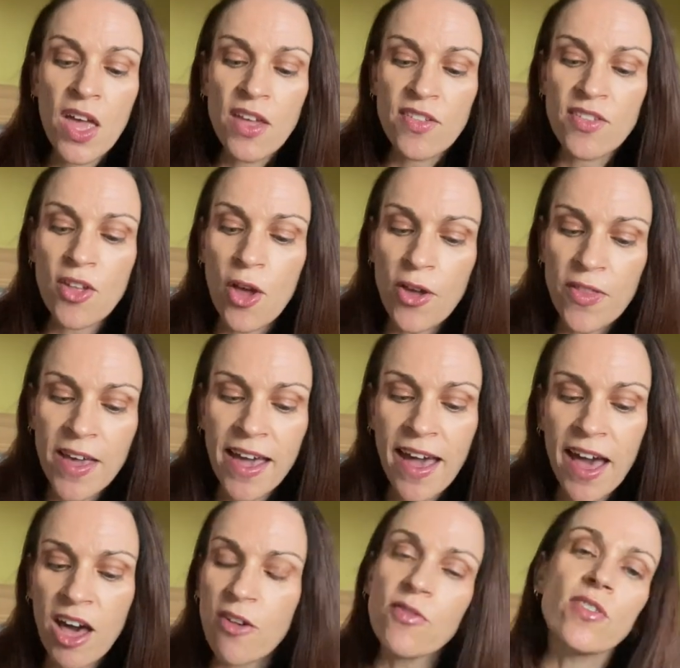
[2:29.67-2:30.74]
So they are
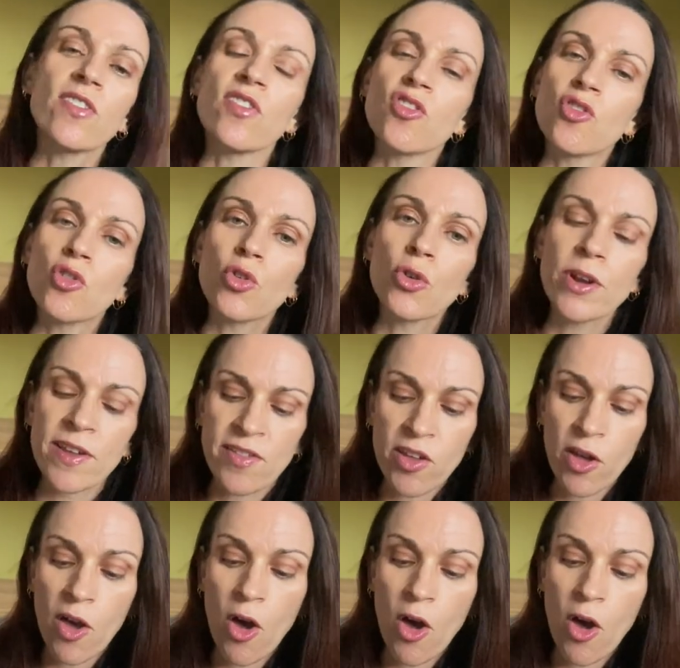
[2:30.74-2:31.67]
after stories